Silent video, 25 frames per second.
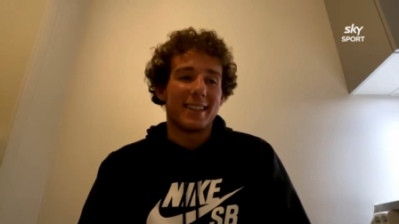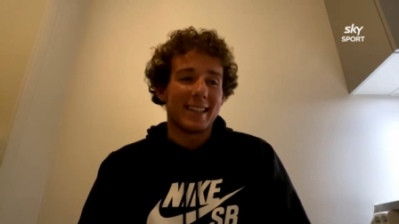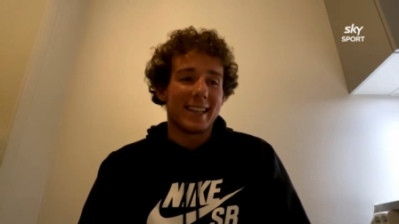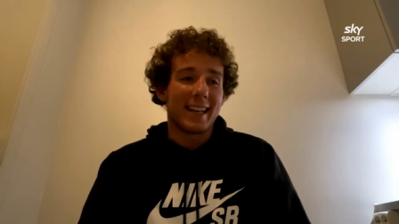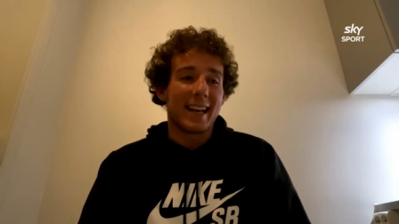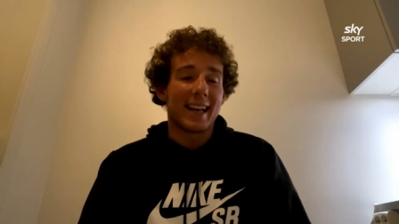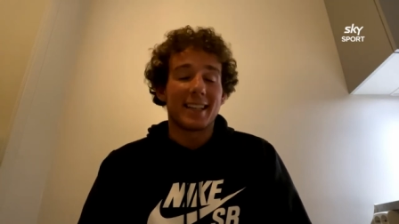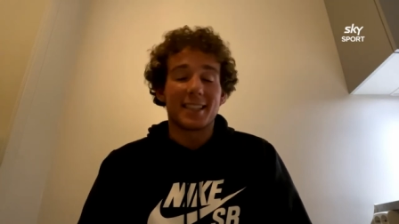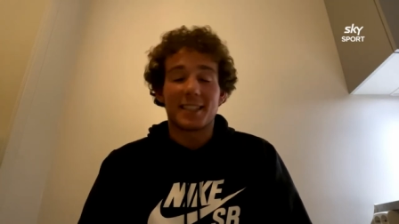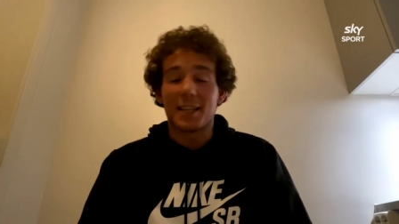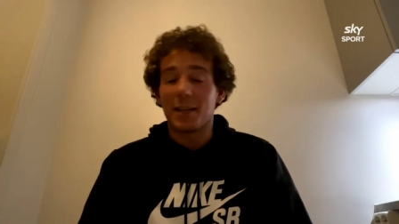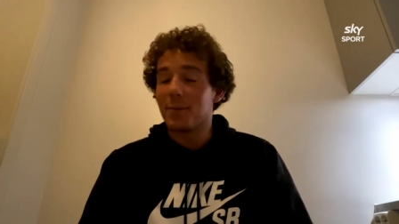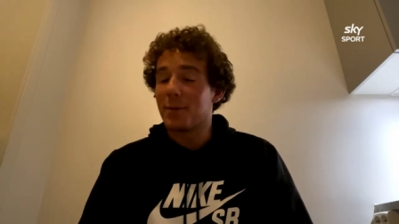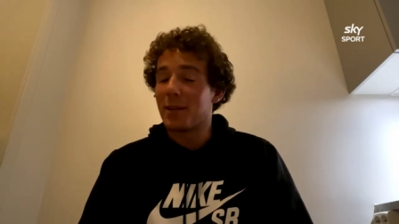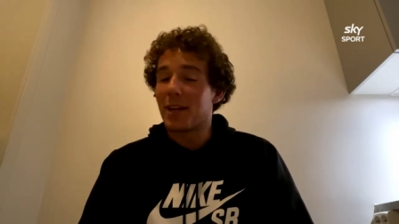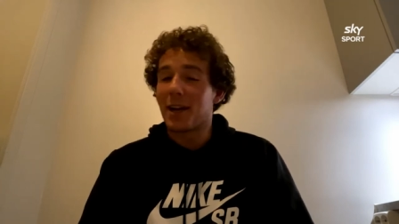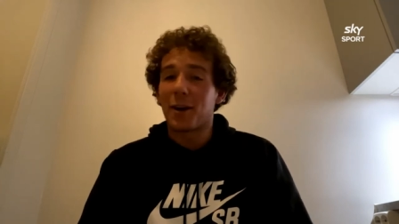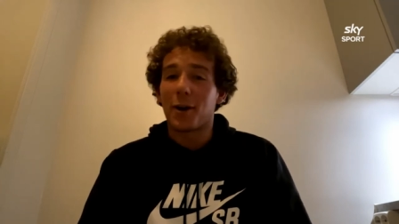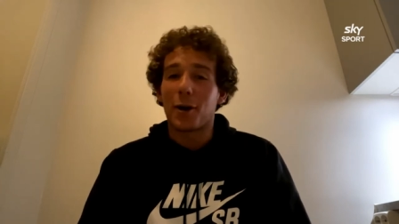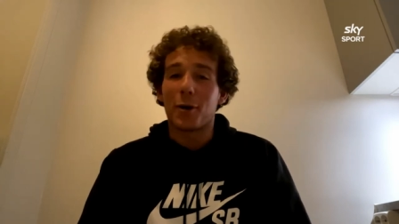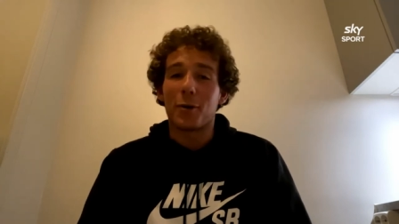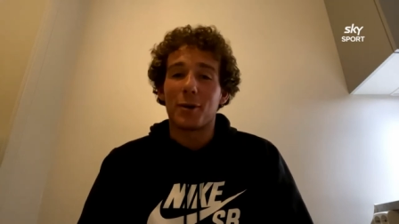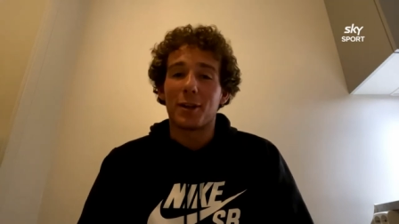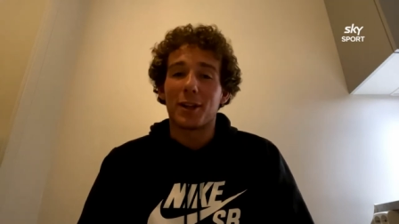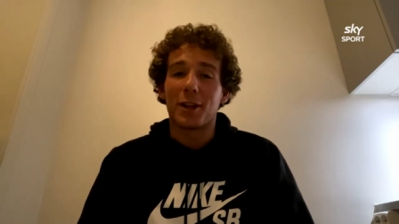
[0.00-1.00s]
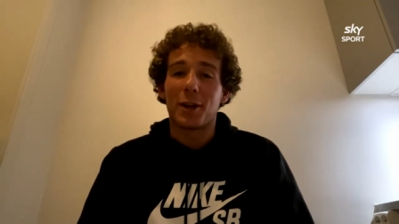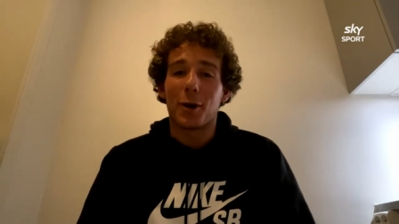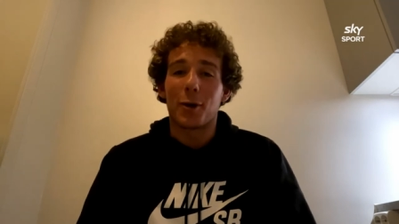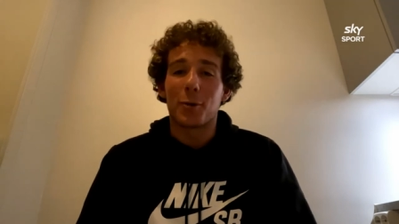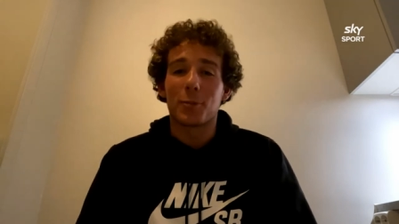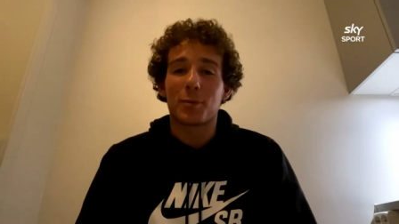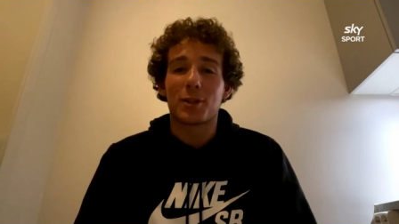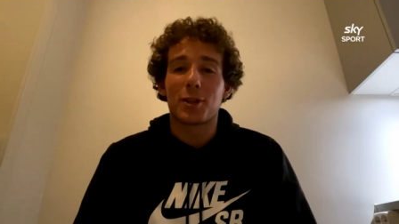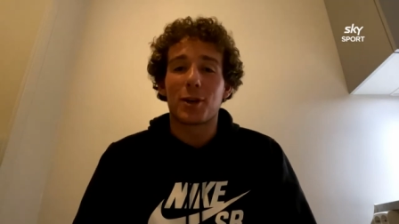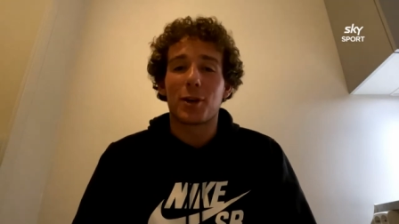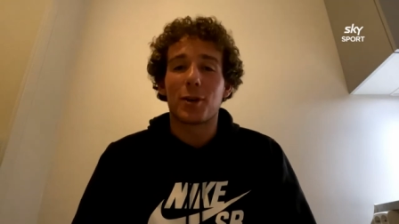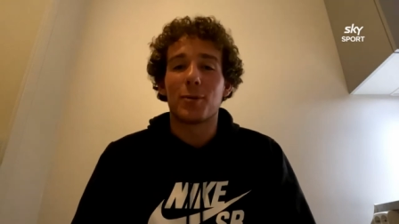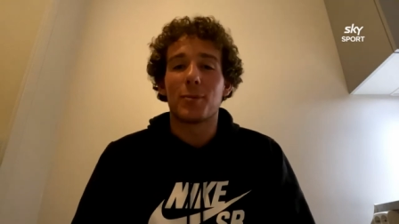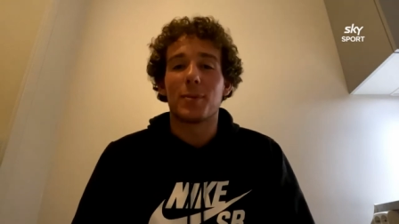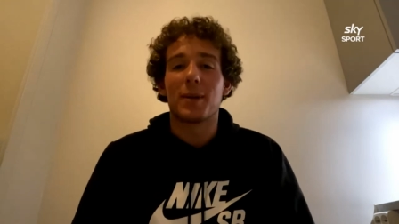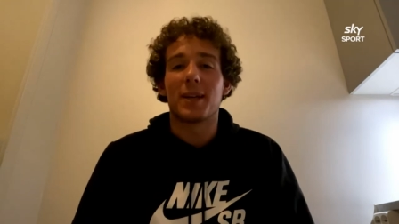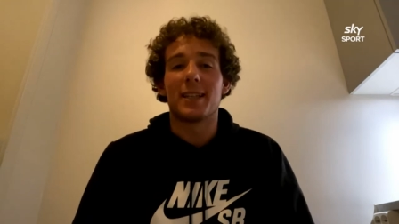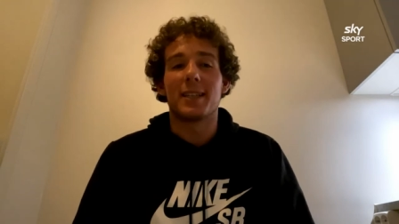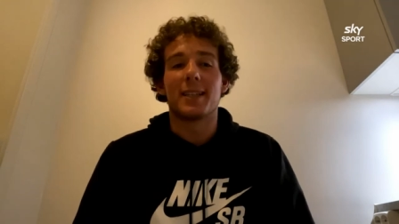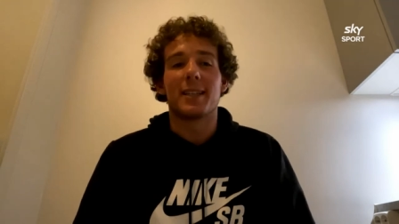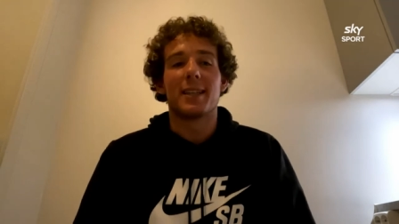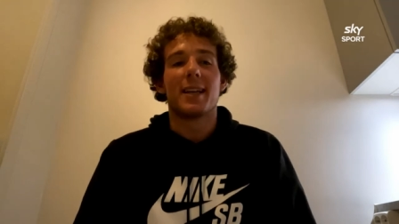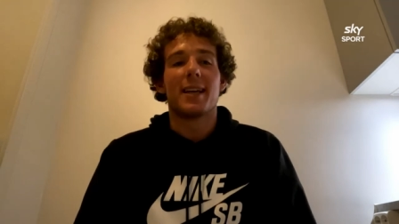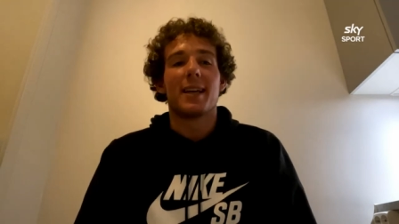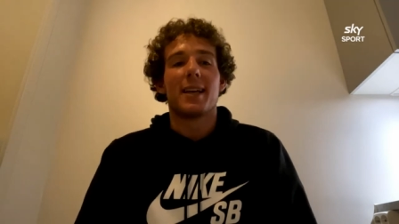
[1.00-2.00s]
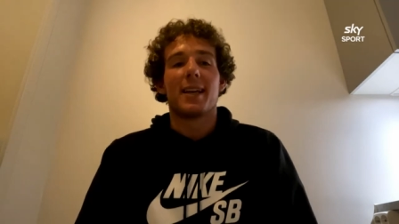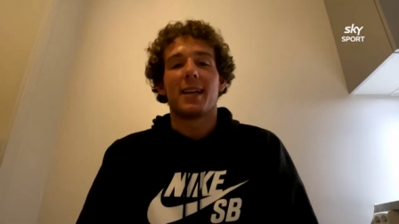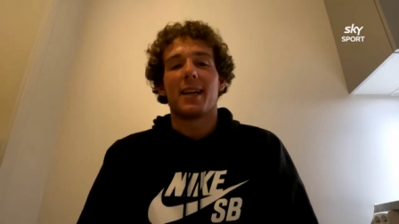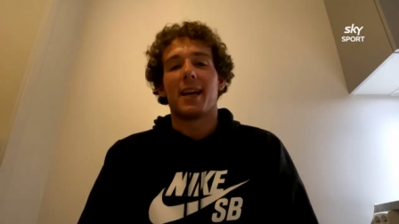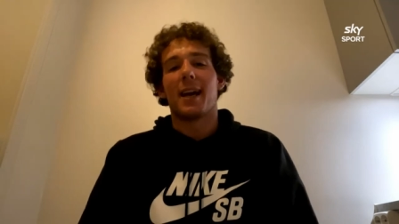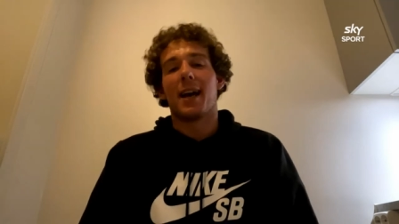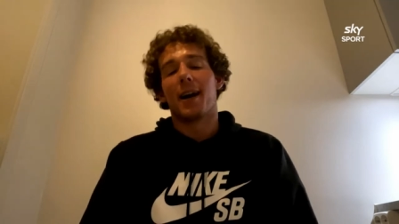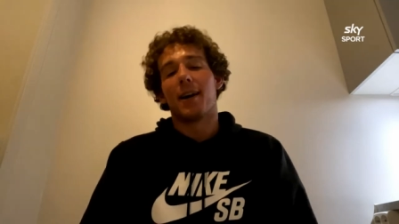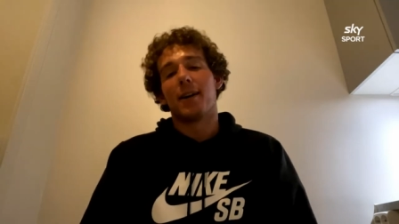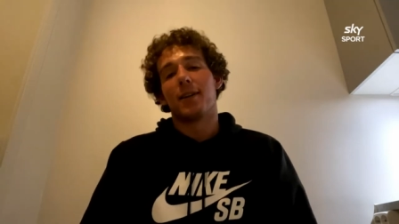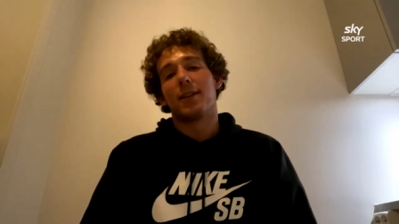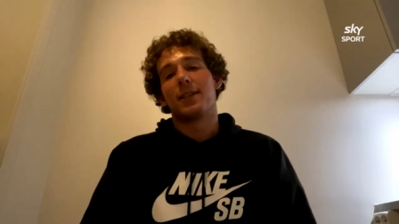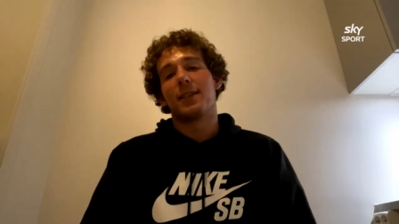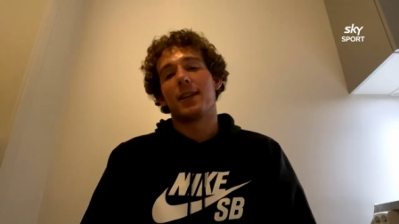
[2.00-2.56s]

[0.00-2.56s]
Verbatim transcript: yeah, deep down I really hope so, but yeah,